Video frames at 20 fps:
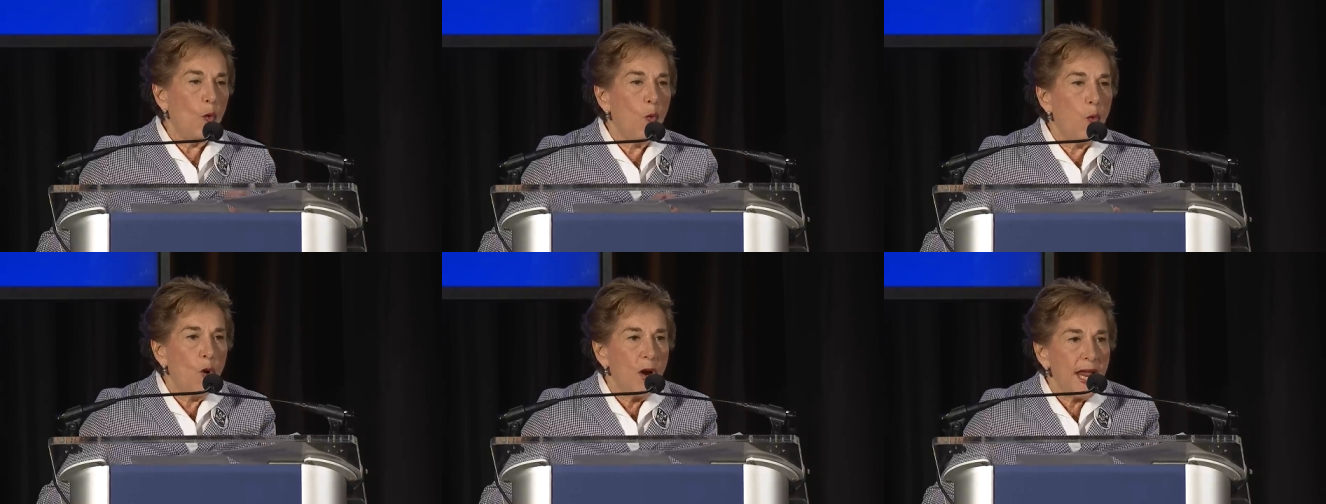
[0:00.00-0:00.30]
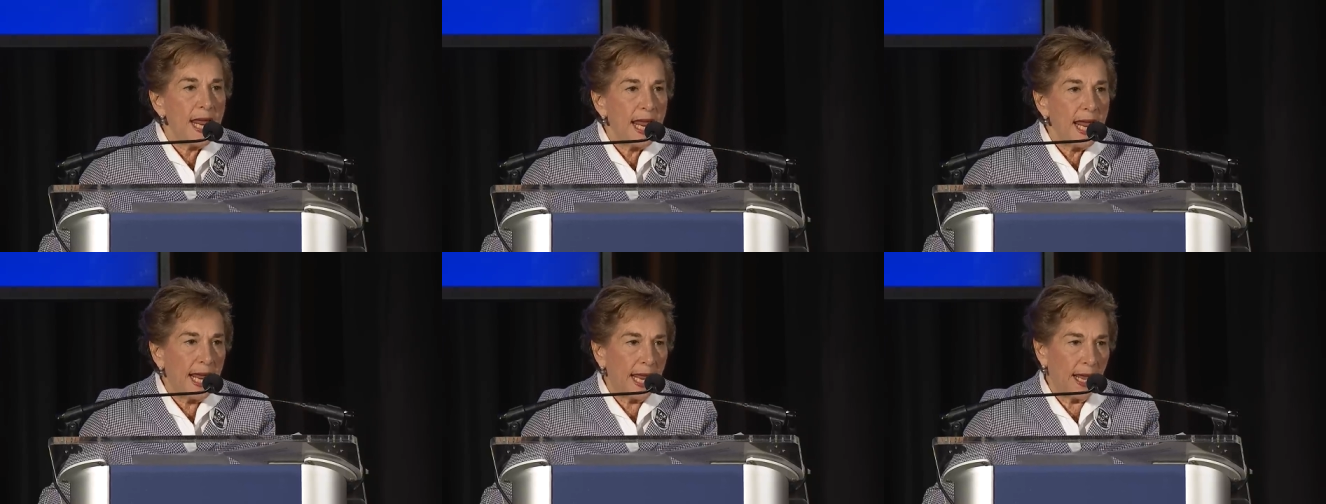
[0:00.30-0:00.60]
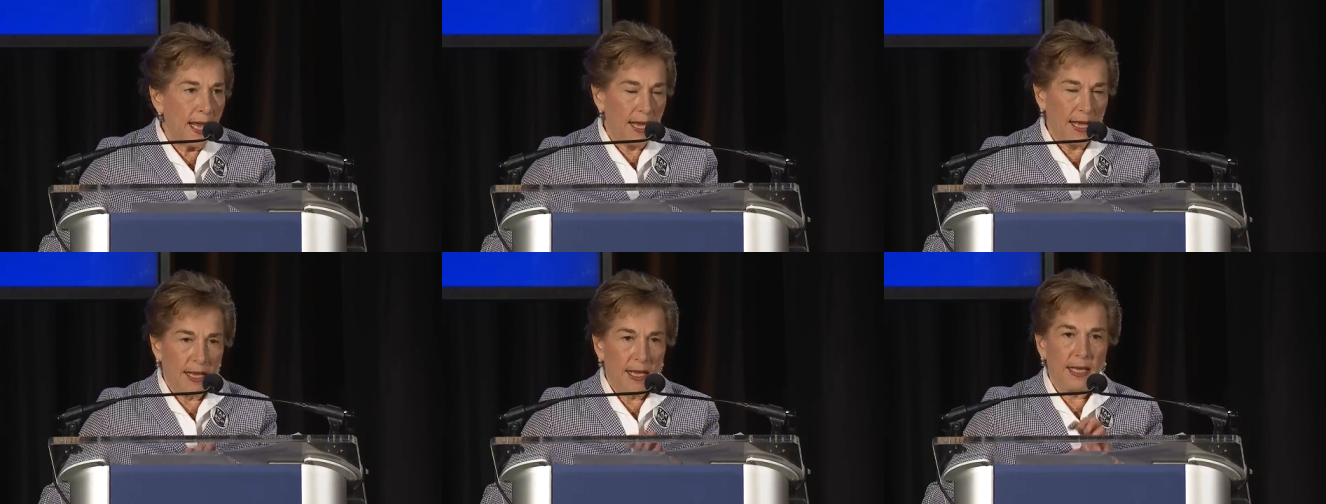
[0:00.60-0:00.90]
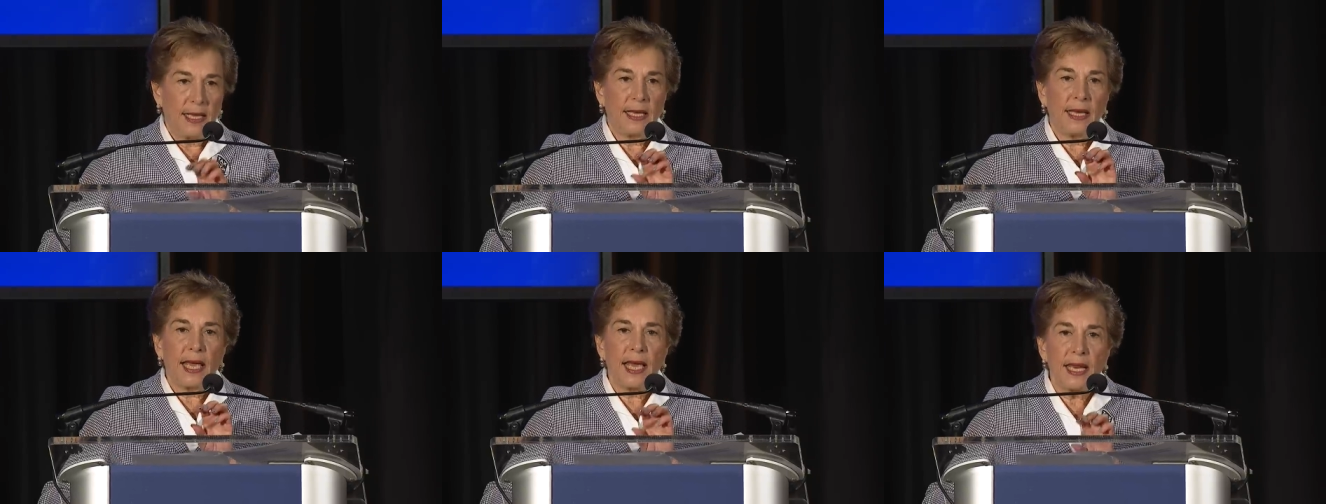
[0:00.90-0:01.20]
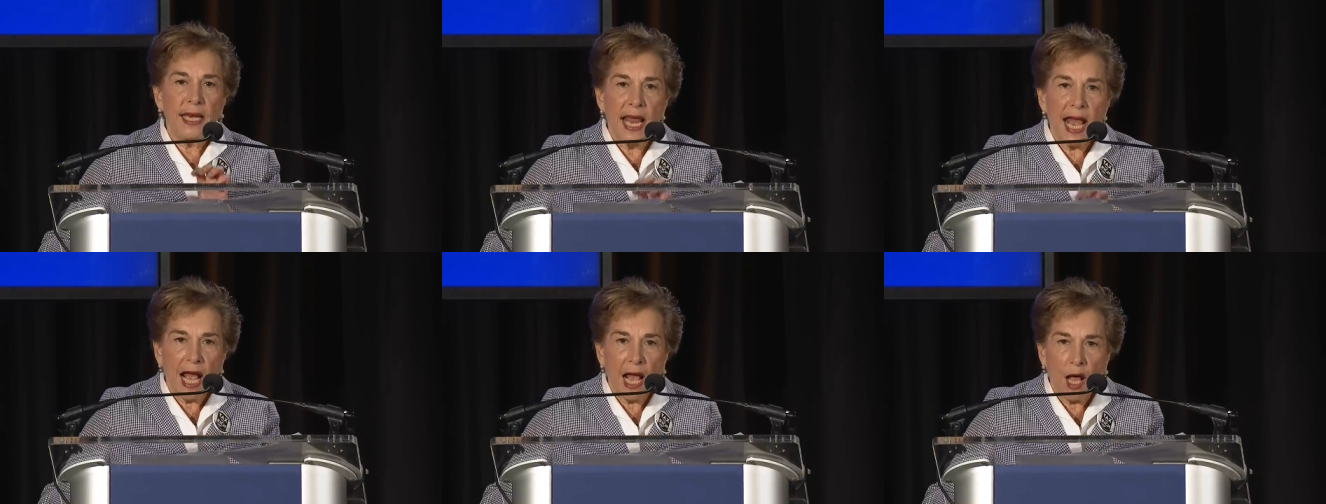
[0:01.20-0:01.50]
We can
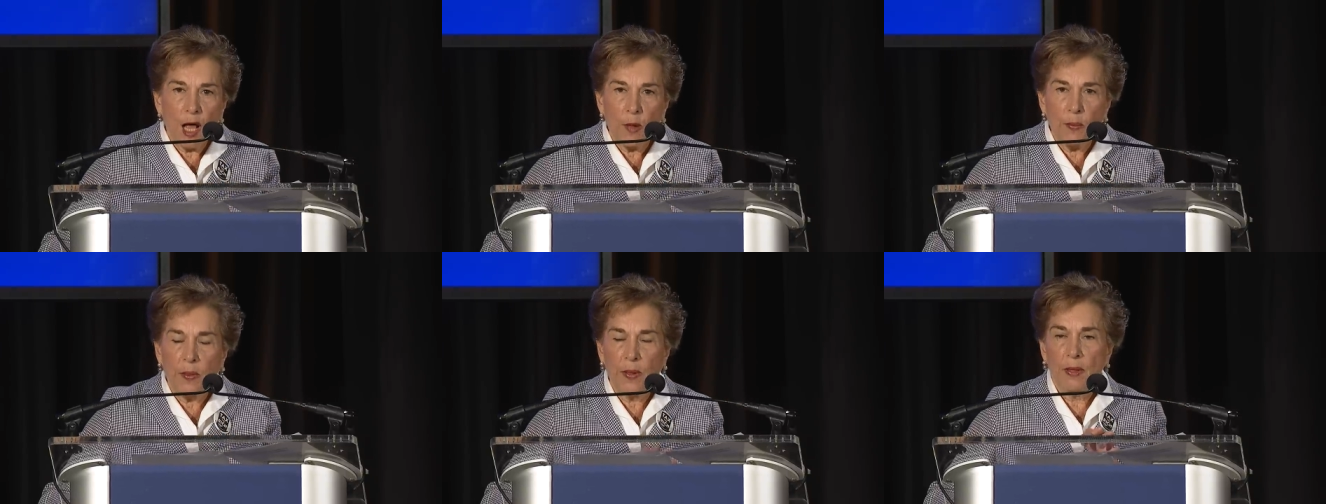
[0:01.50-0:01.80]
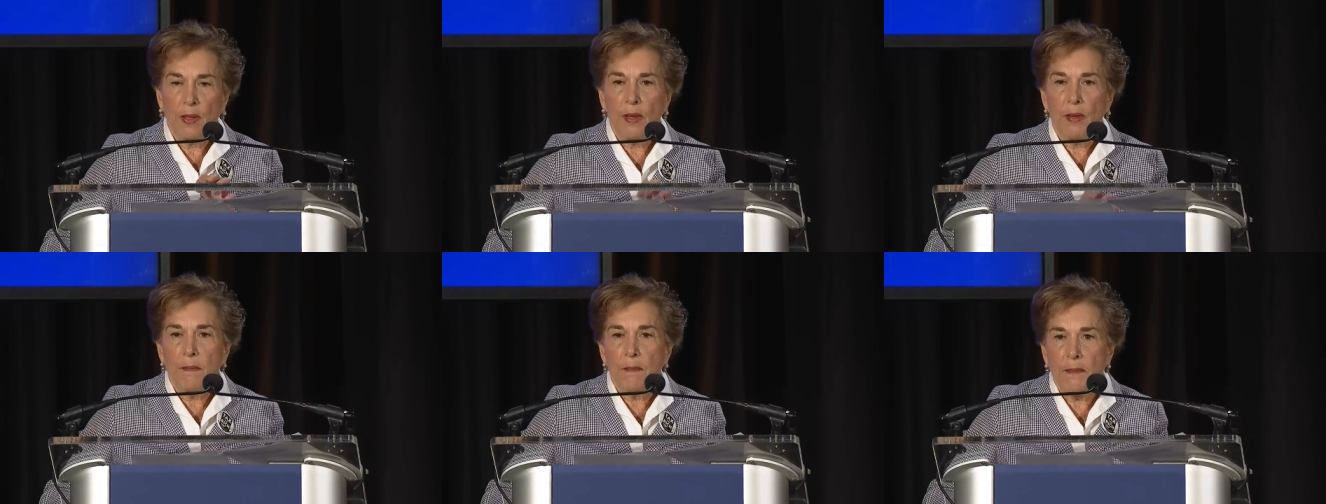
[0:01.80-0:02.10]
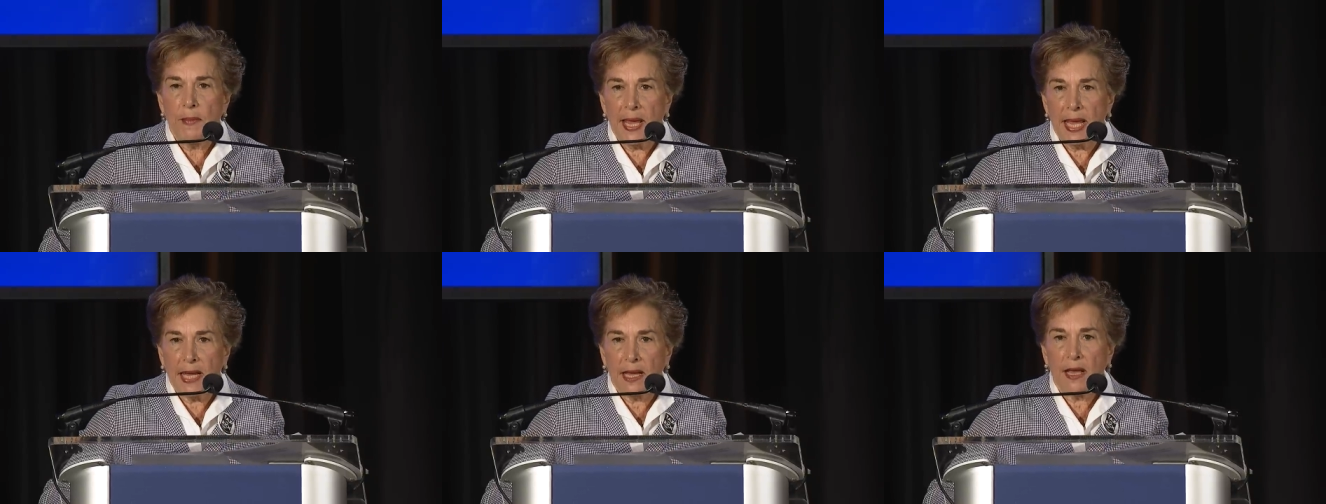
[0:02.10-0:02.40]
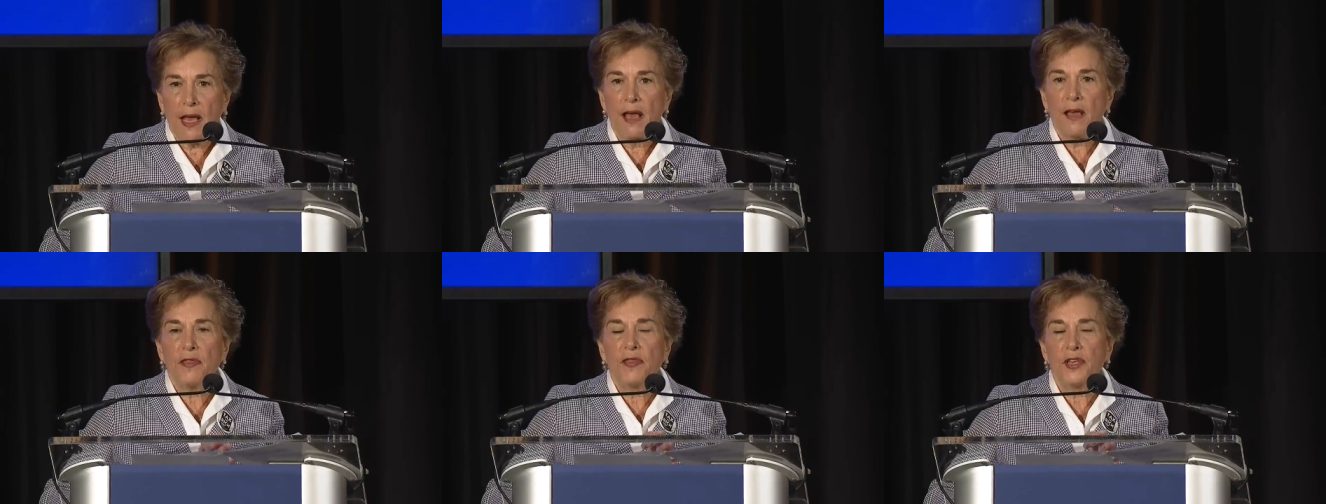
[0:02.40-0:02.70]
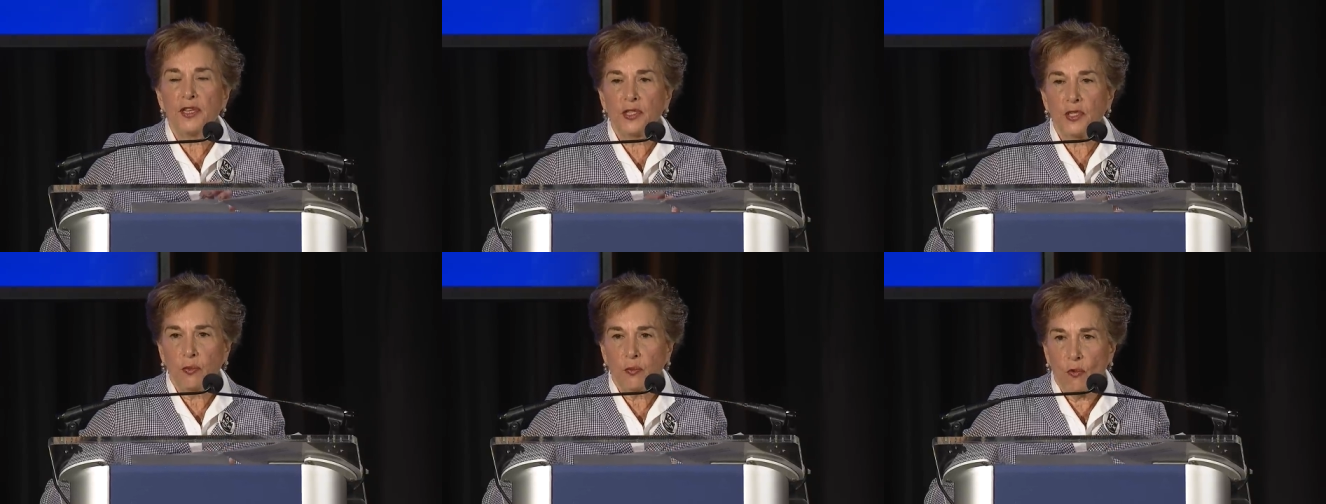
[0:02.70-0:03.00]
help make
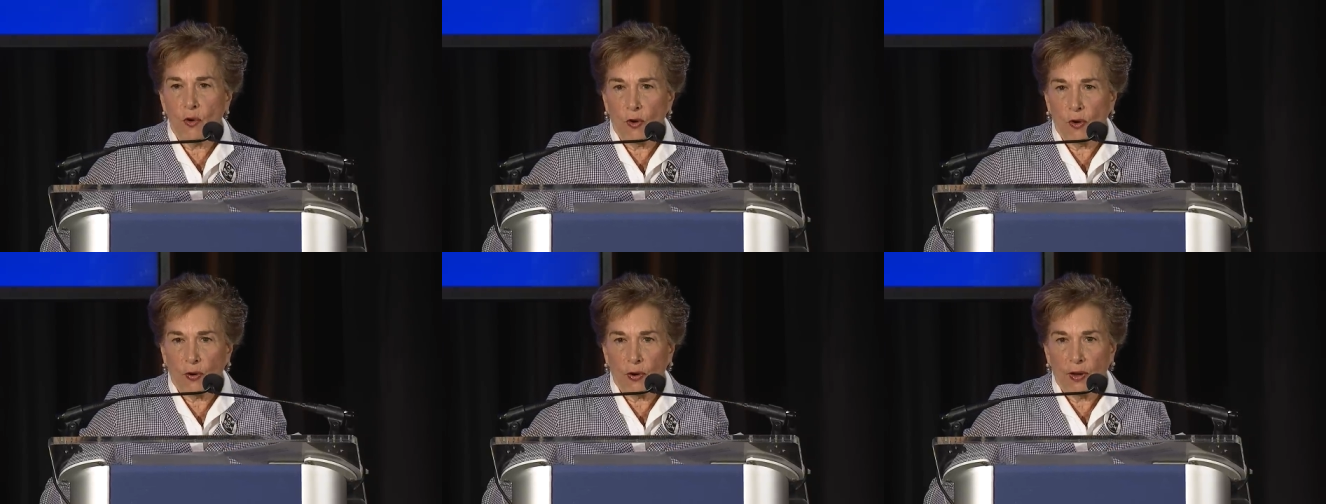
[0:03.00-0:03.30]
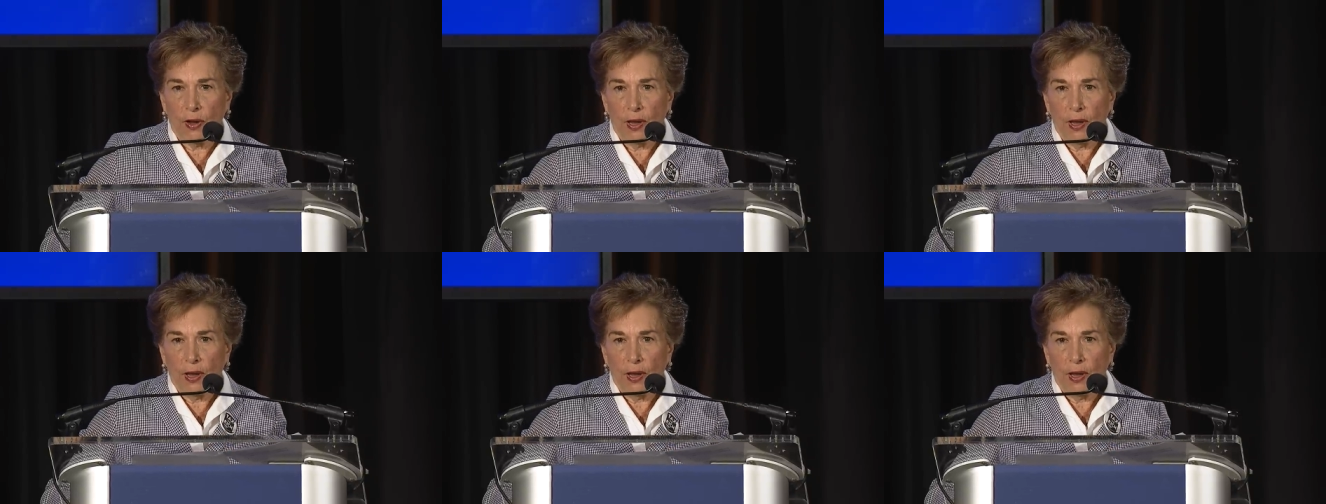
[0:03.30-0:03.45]
this work,